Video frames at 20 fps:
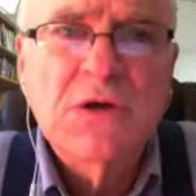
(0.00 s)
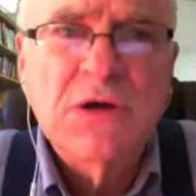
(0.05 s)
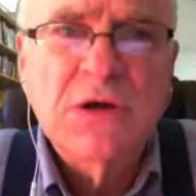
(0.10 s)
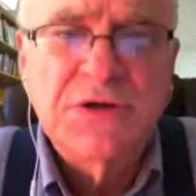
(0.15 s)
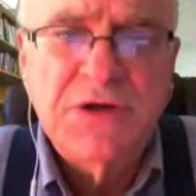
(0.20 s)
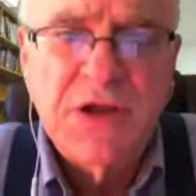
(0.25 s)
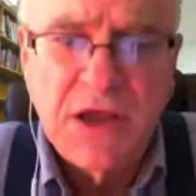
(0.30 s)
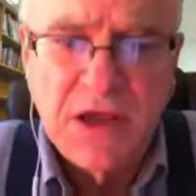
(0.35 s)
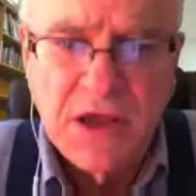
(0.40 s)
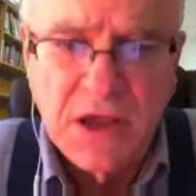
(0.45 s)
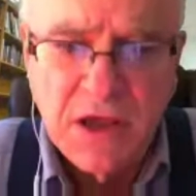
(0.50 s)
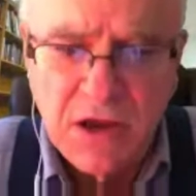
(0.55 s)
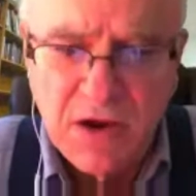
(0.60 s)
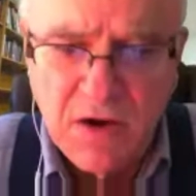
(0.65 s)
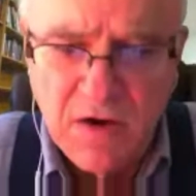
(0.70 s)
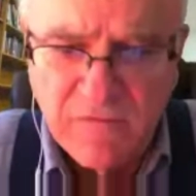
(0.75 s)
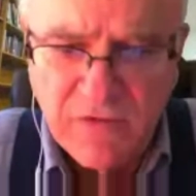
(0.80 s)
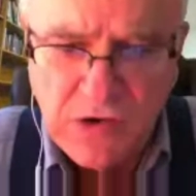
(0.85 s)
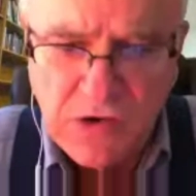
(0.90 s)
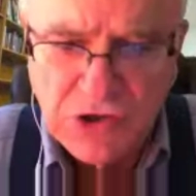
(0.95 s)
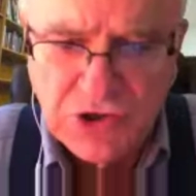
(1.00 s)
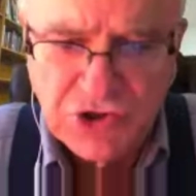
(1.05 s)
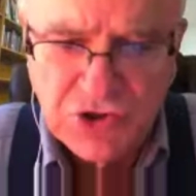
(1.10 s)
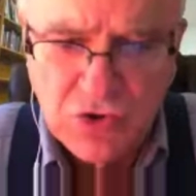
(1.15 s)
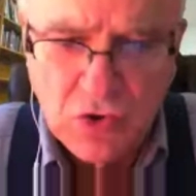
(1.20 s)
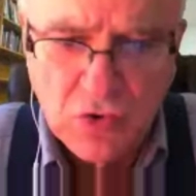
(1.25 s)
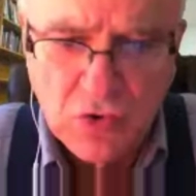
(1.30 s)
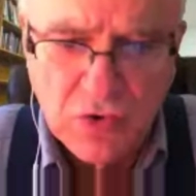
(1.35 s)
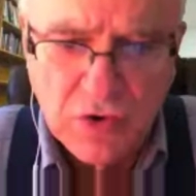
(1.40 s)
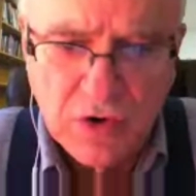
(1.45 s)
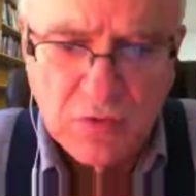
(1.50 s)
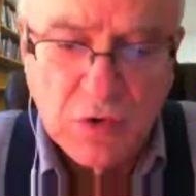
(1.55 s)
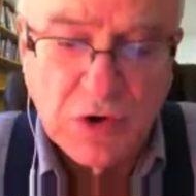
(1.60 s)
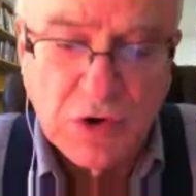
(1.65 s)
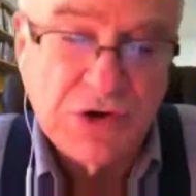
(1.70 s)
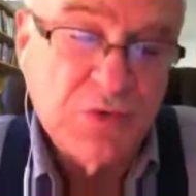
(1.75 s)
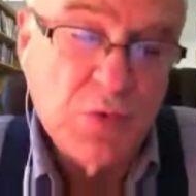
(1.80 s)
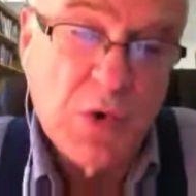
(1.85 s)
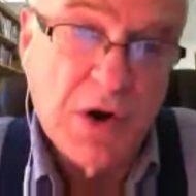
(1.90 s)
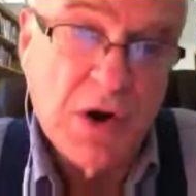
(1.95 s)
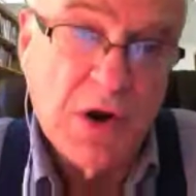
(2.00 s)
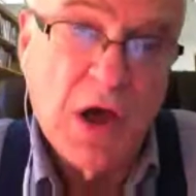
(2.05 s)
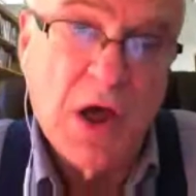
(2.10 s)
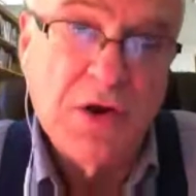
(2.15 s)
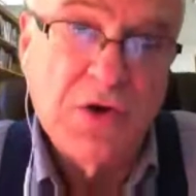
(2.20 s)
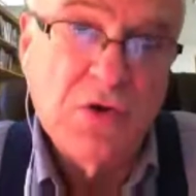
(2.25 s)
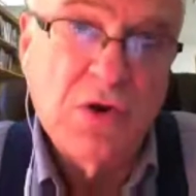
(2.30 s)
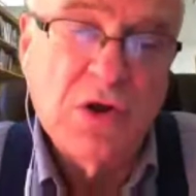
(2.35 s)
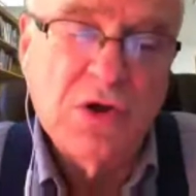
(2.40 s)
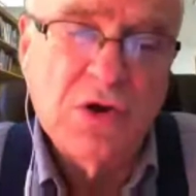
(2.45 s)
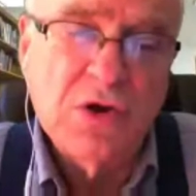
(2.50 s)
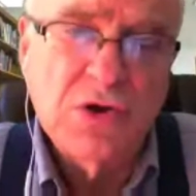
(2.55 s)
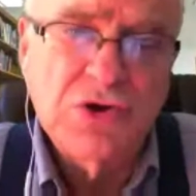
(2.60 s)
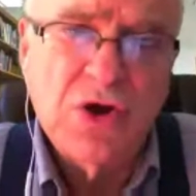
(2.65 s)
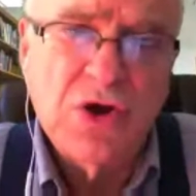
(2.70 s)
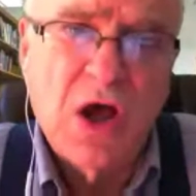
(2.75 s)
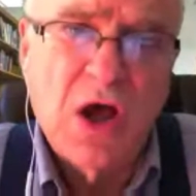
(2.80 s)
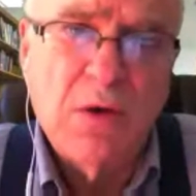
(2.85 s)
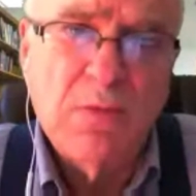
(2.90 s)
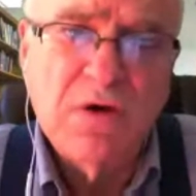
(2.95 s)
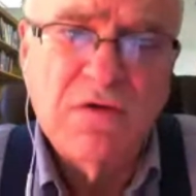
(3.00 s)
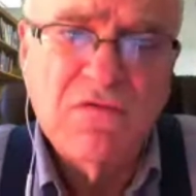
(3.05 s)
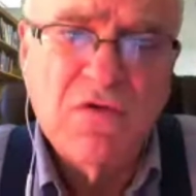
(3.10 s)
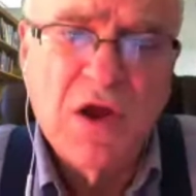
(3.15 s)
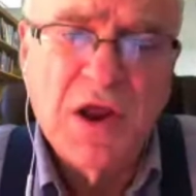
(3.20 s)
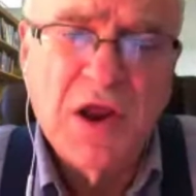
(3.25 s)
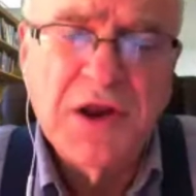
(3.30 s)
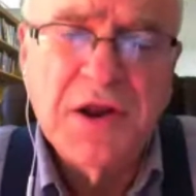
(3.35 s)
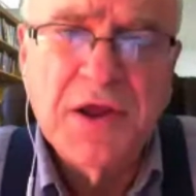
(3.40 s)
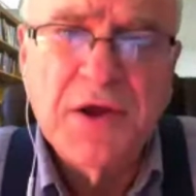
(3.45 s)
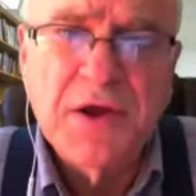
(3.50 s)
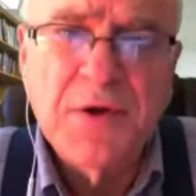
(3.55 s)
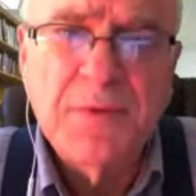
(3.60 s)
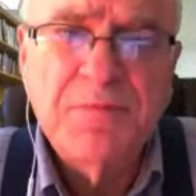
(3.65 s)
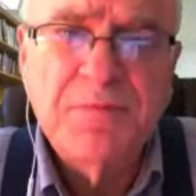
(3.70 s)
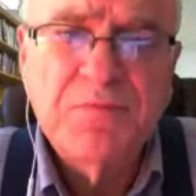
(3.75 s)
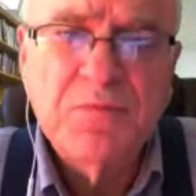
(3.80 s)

and taking care of its children, which we're not doing a good job of right now.